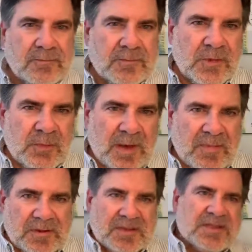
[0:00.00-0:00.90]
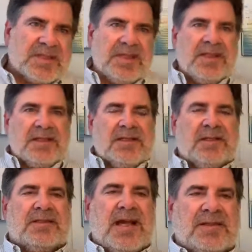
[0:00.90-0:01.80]
you might be able to see that
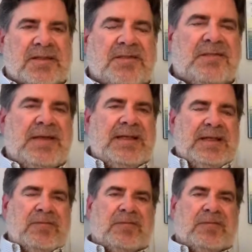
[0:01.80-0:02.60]
it's actually feeding